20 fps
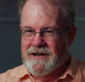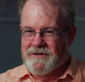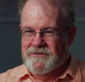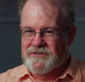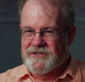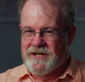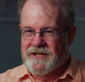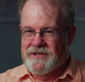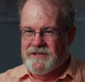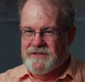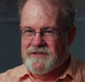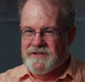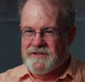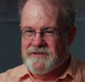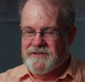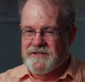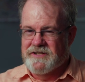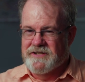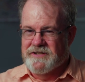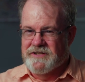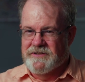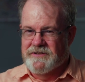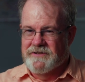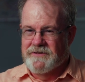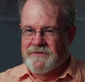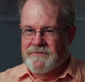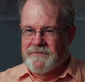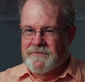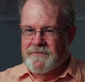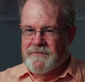how China succeeded.
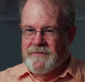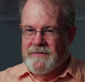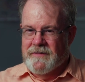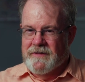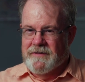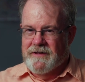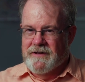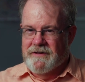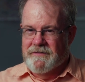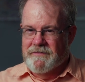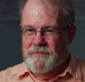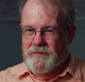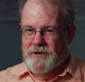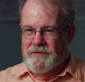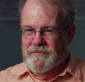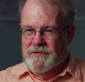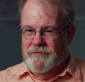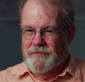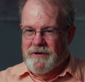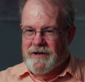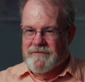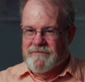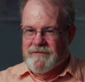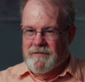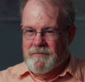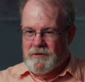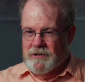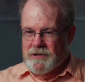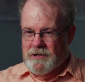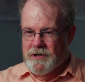They moved away
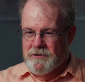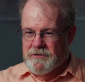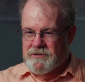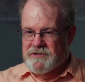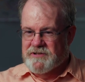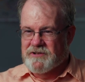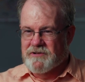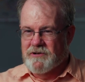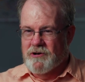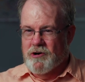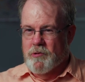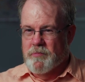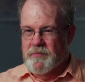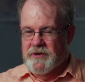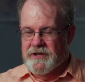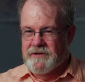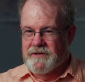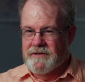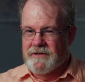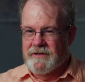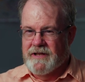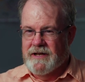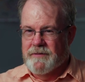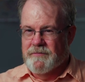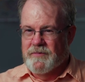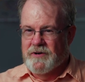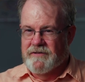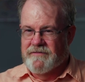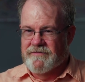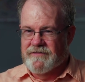from closed to open. They
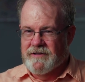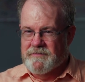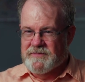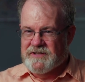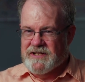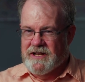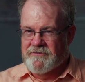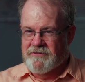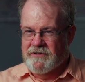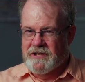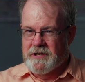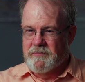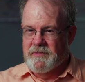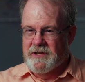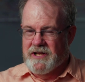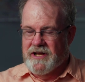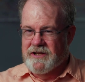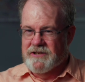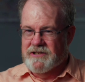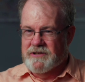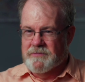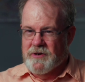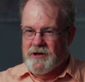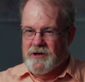moved from centrally planned to